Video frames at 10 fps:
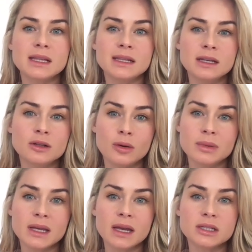legal
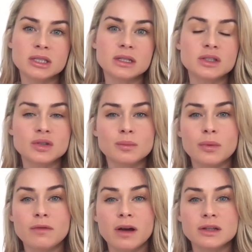obligation is to
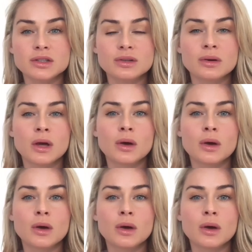provide you